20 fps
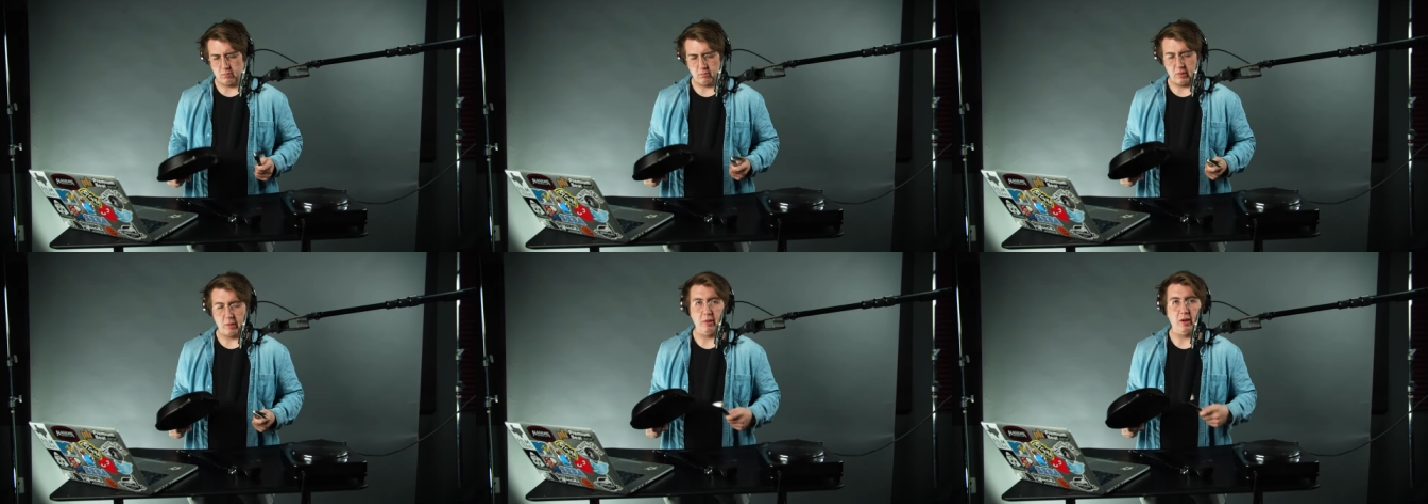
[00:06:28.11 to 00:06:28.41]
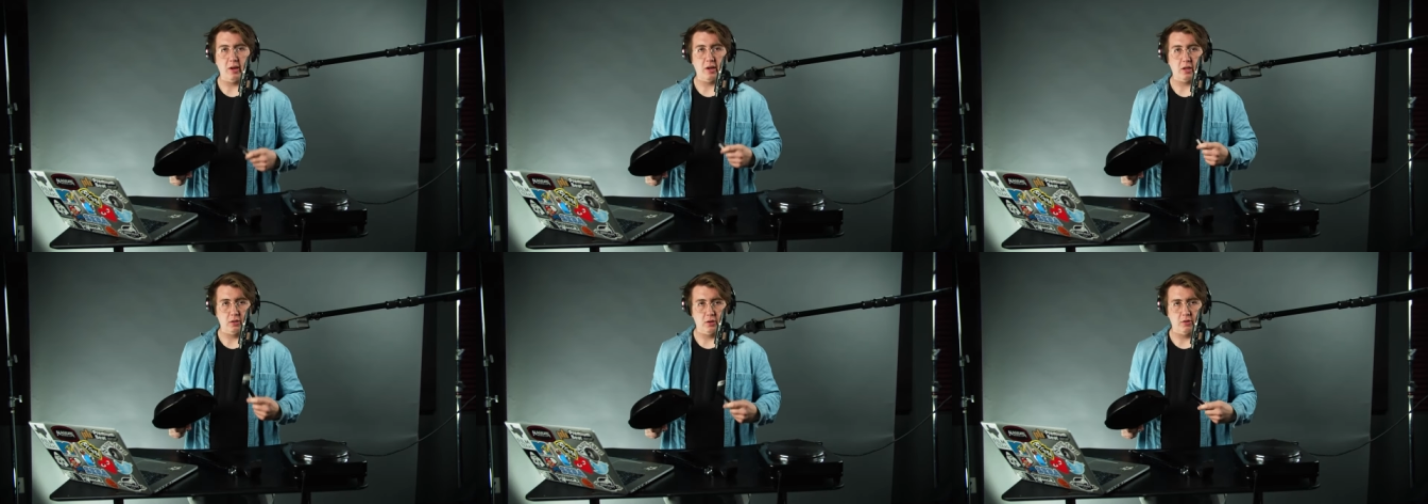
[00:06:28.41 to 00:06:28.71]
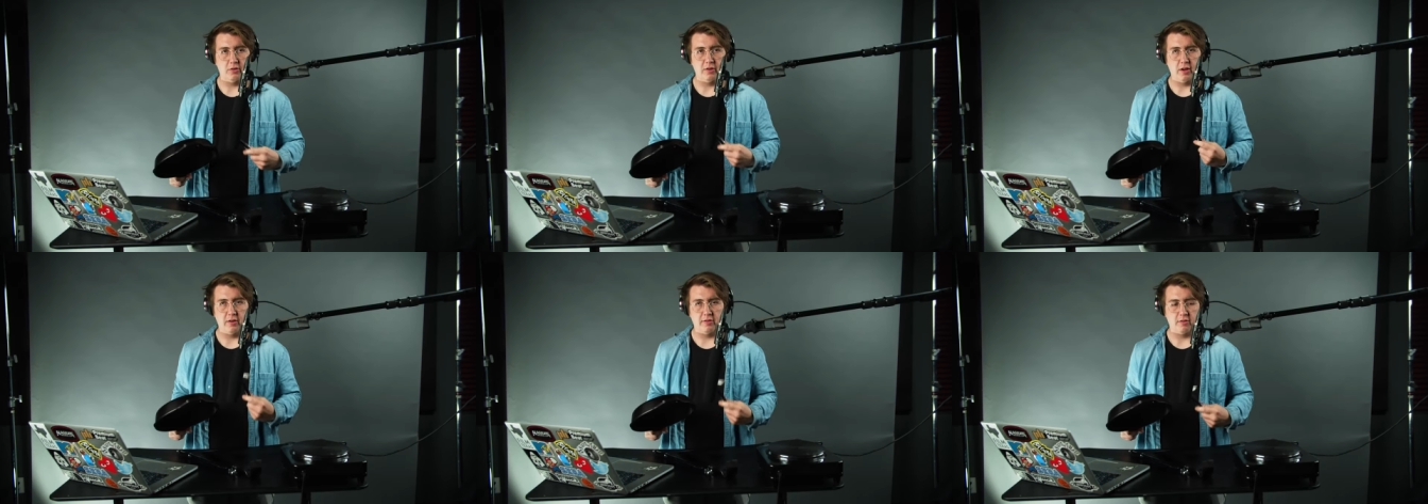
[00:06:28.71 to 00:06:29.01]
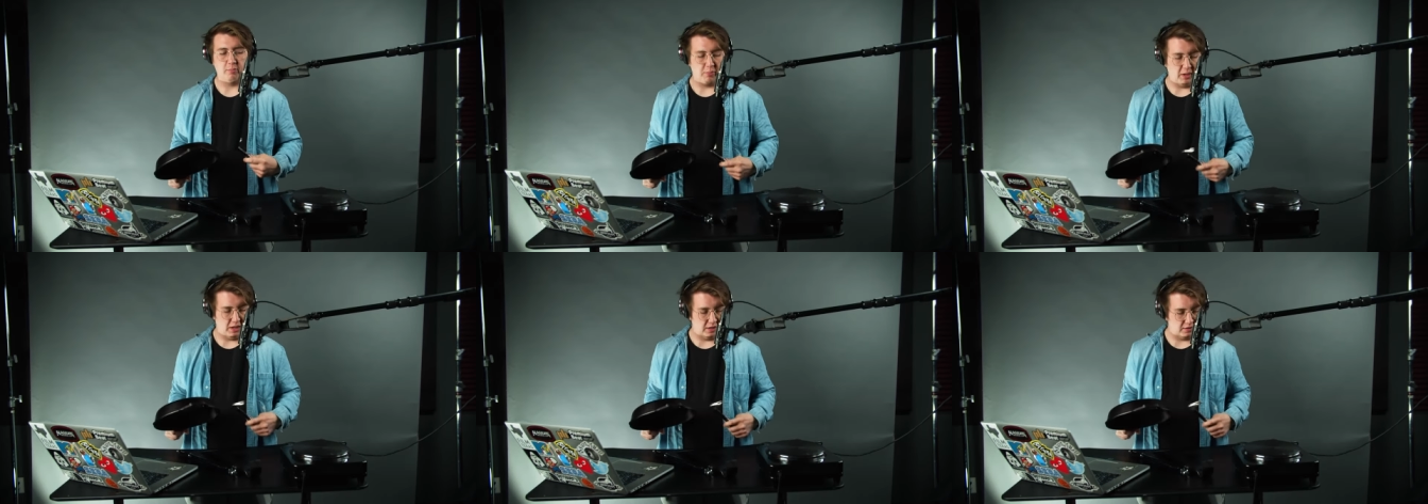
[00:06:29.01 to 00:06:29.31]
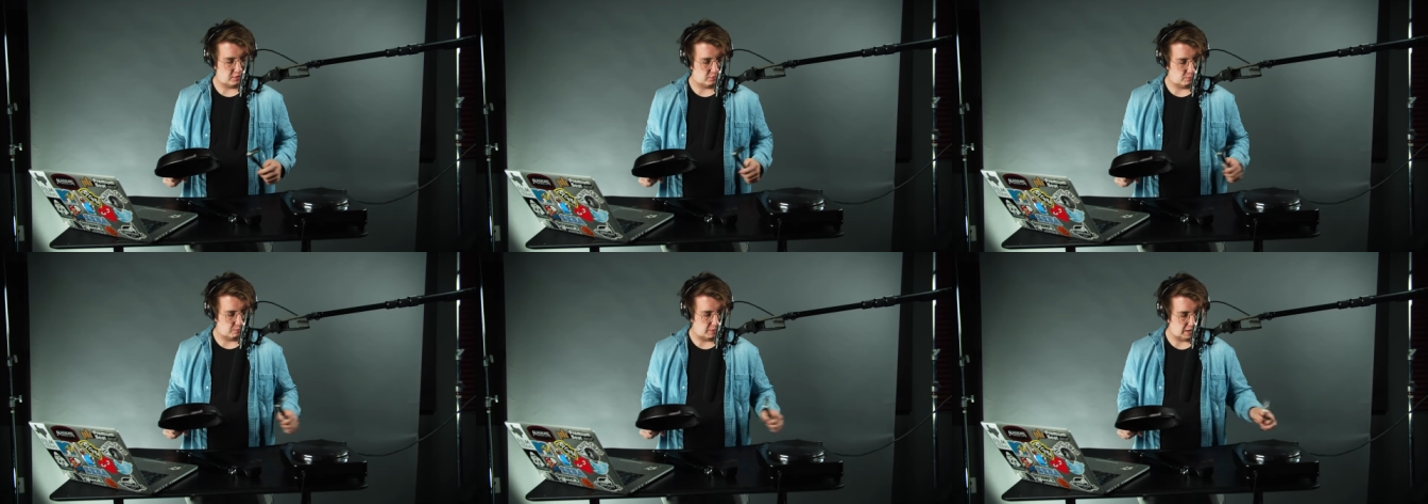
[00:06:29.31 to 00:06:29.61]
Maybe I could use that as a
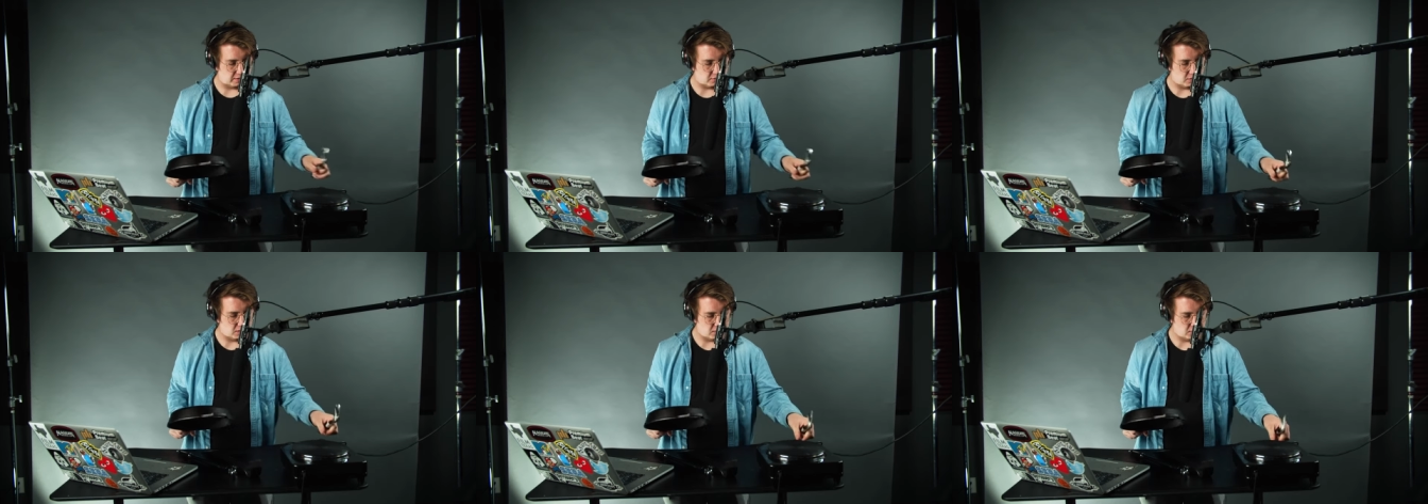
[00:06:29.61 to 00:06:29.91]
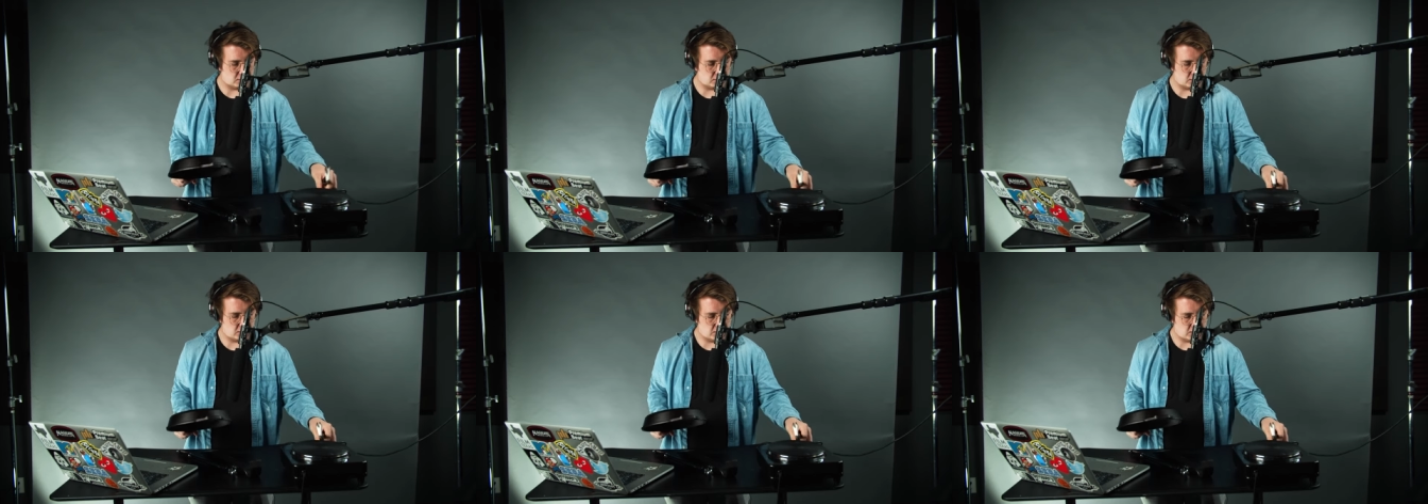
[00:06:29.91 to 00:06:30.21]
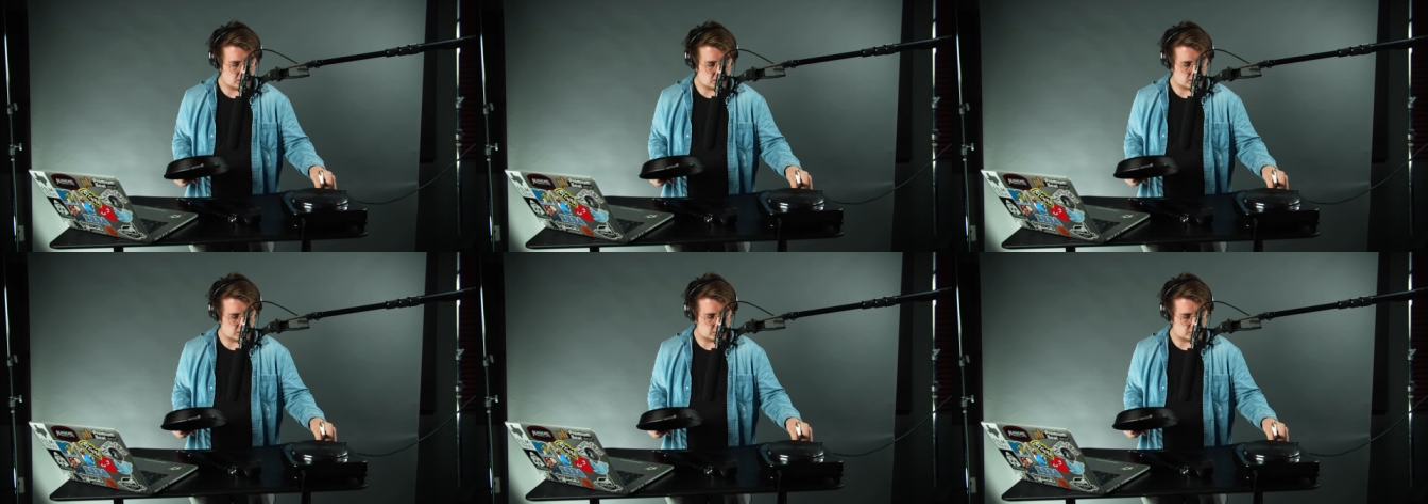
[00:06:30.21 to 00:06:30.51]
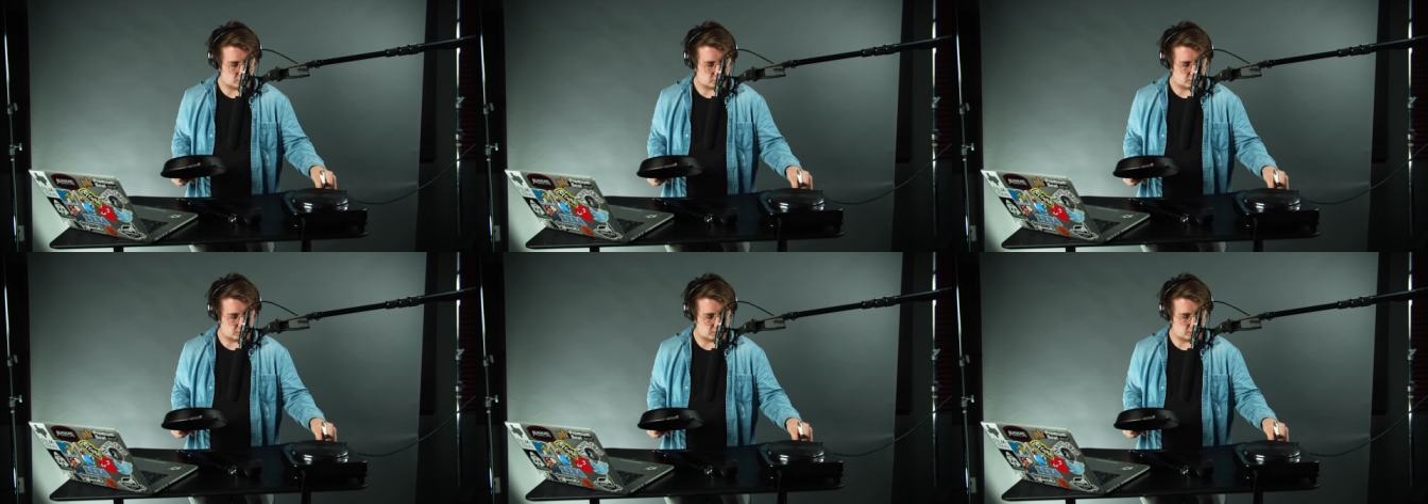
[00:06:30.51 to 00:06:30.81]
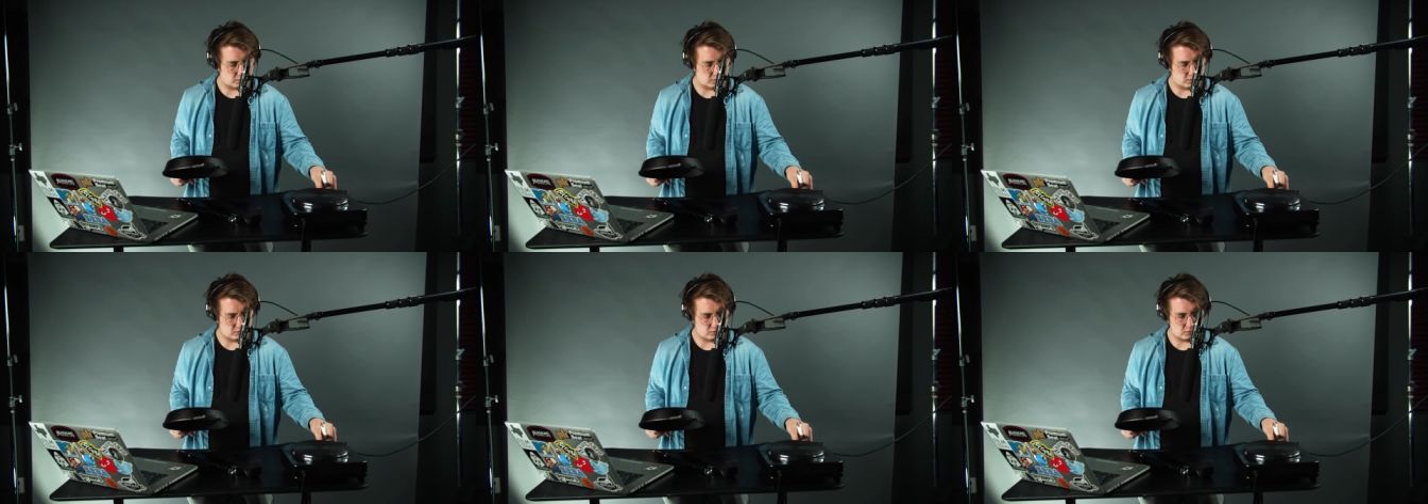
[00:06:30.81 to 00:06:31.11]
base background and just
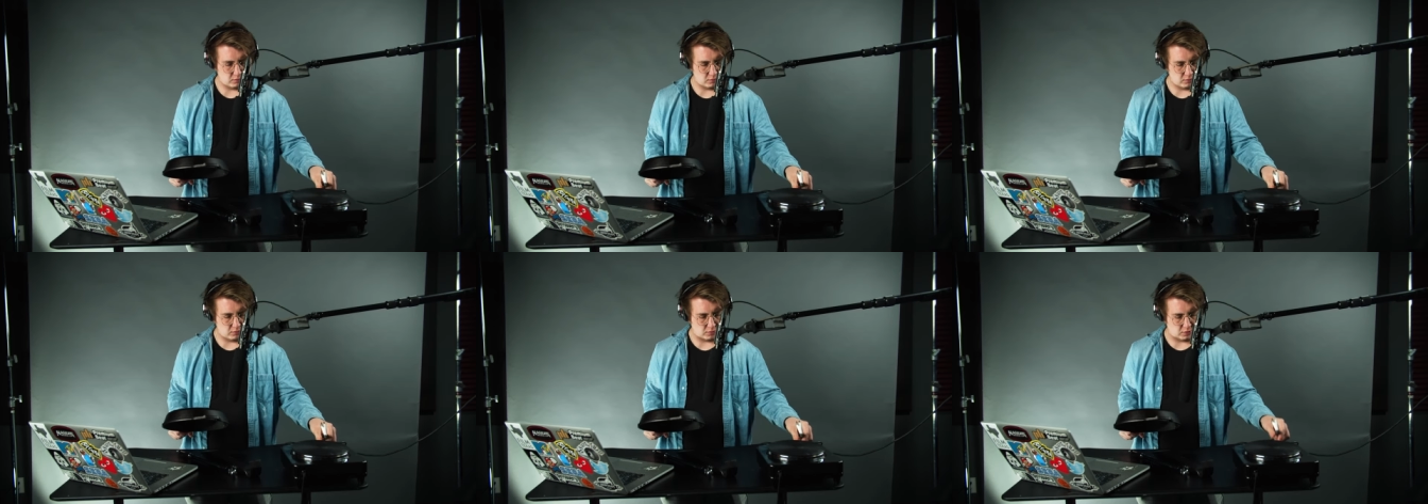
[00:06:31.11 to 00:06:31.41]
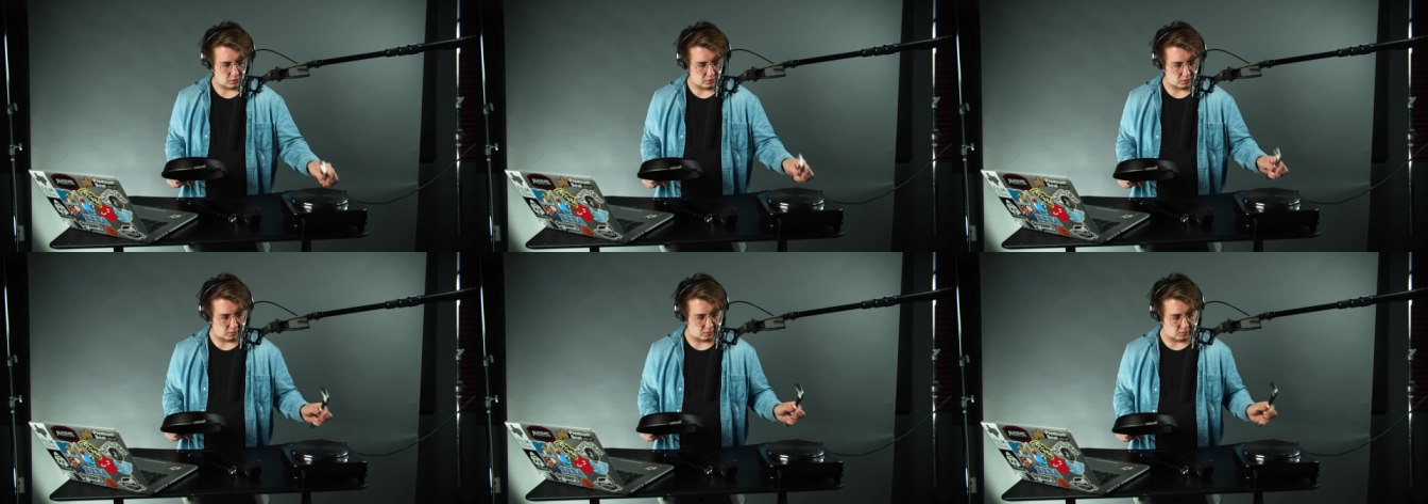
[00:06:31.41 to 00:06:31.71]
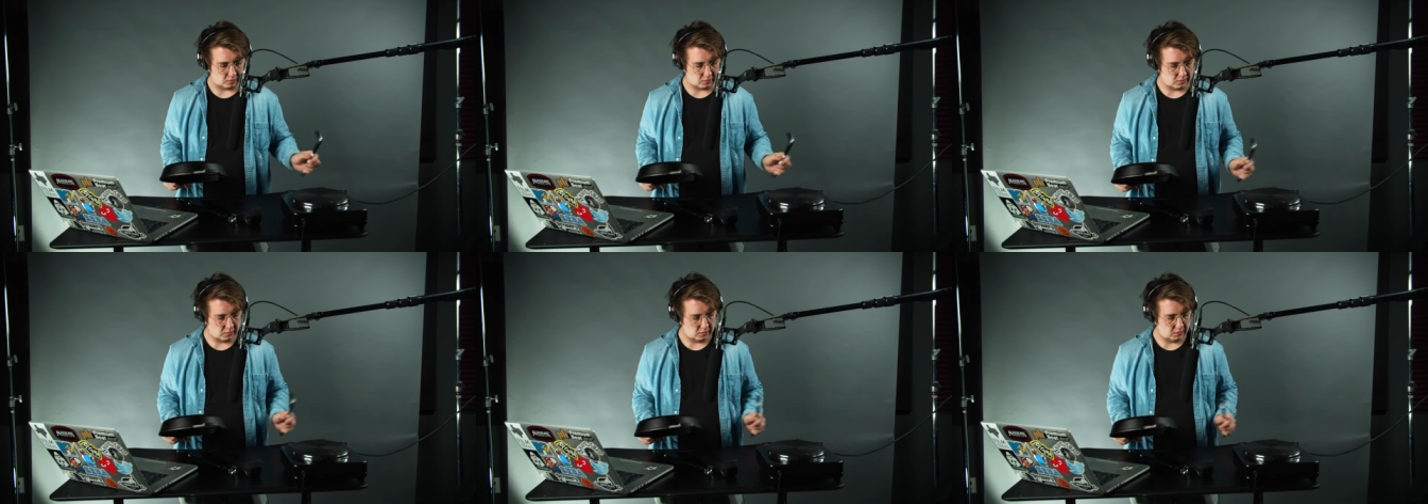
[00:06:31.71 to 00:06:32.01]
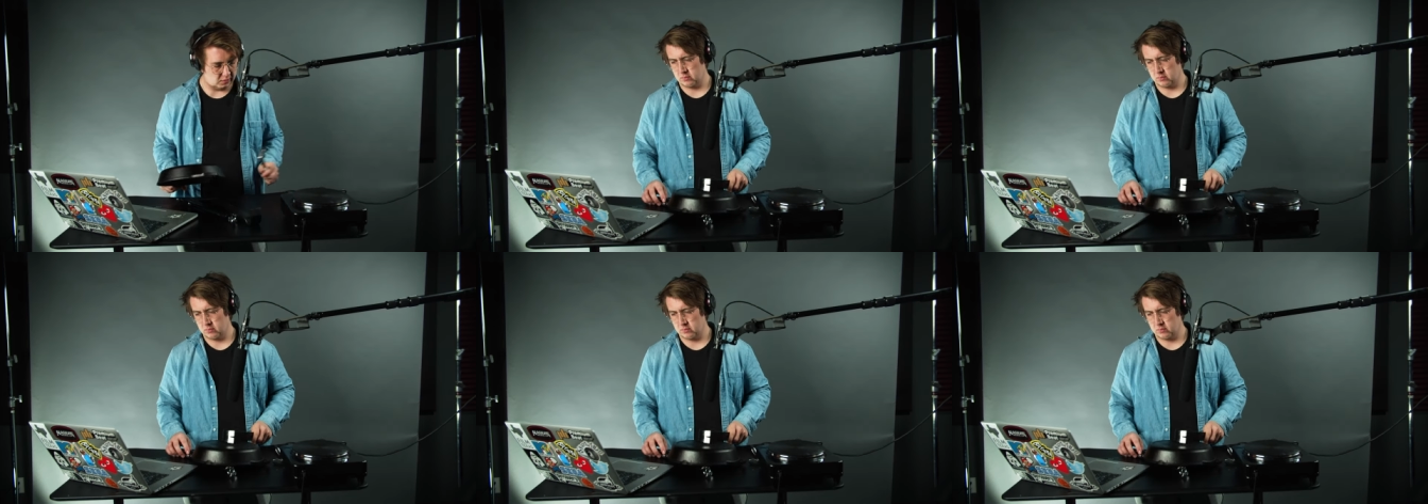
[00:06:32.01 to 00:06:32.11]
layer those. So